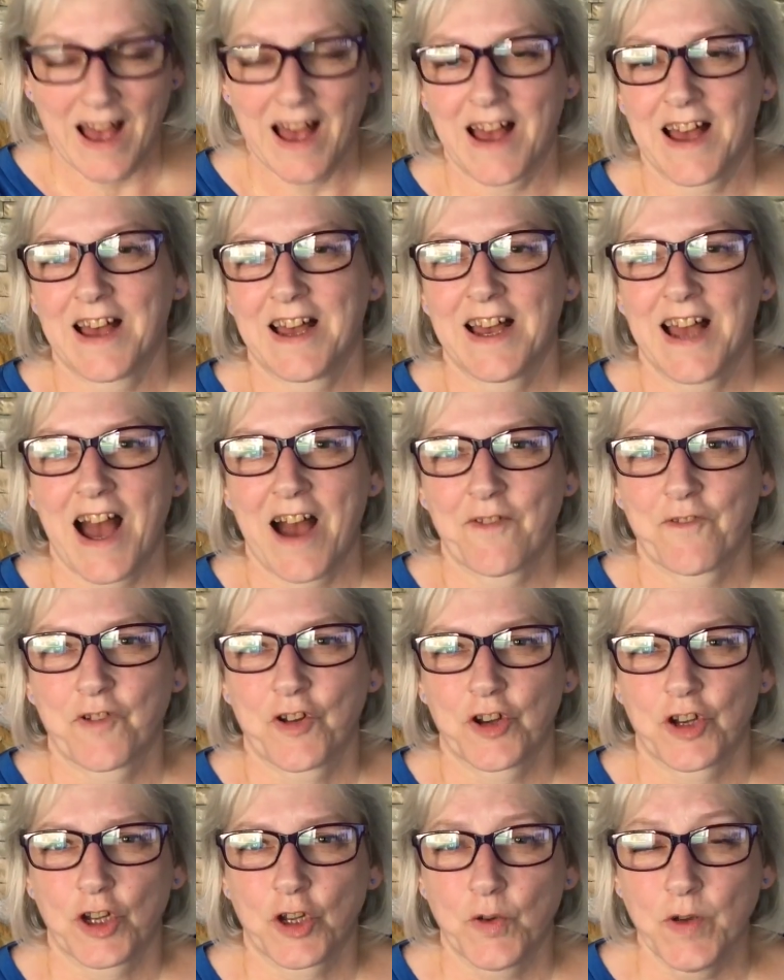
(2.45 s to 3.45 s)
I've
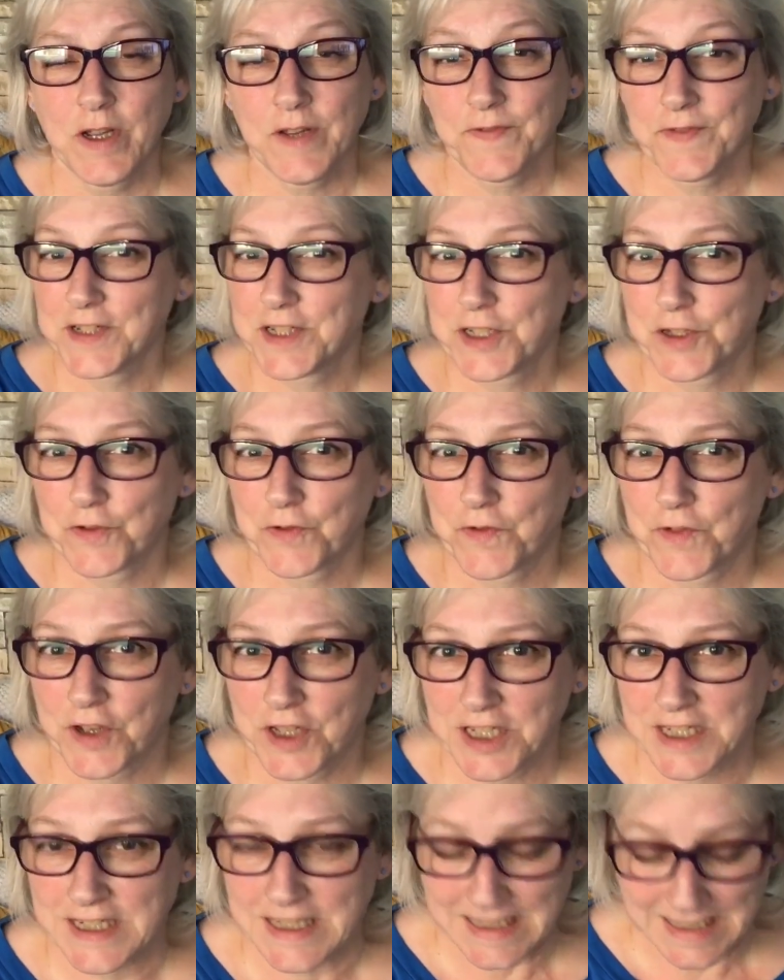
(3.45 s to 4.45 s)
got a quick video for
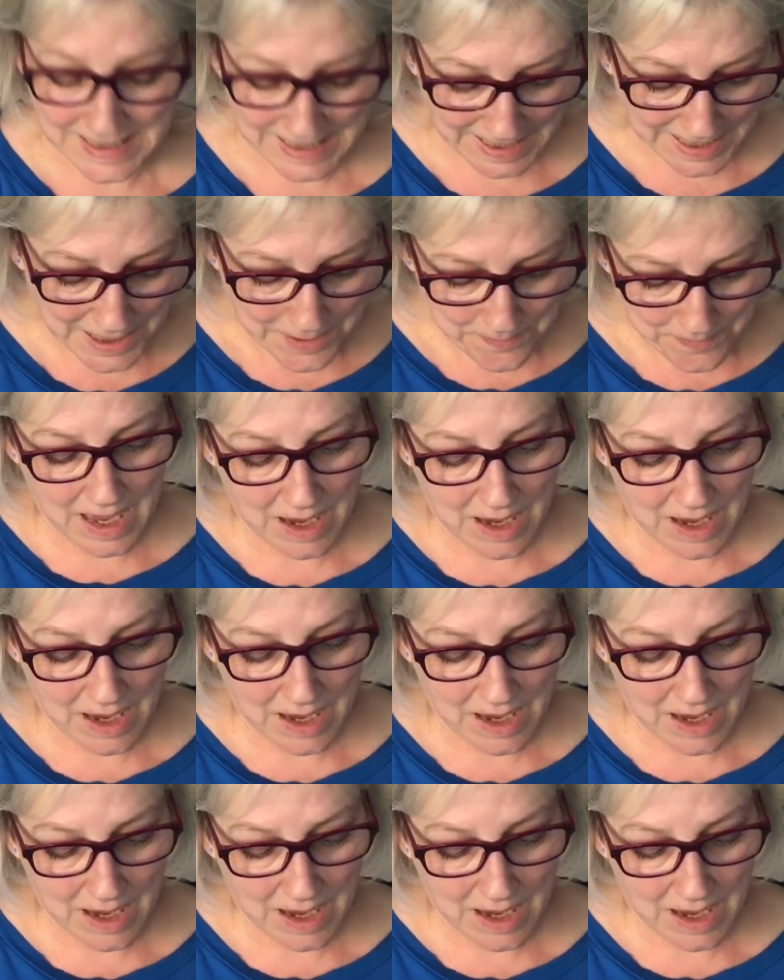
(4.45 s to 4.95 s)
you today.